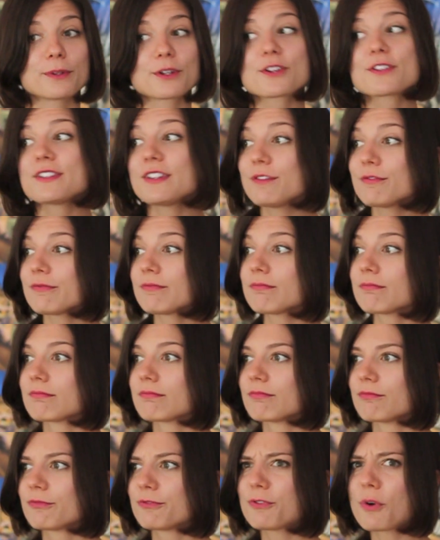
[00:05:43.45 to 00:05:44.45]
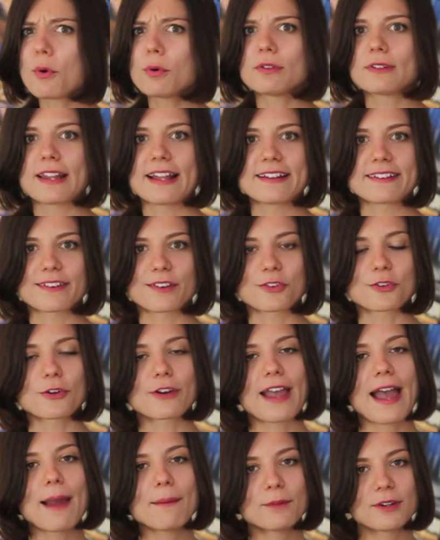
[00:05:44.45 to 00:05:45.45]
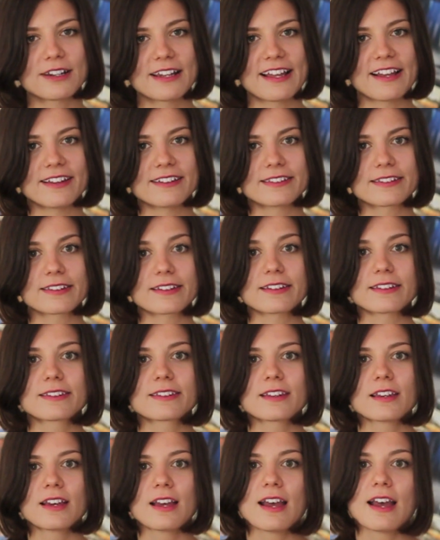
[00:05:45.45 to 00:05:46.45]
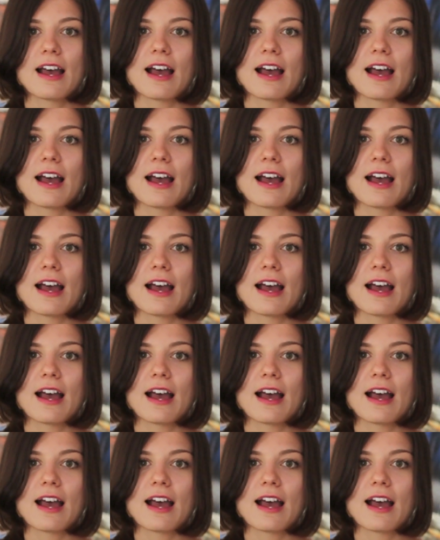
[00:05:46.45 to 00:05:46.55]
because even phone lenses or camera lenses,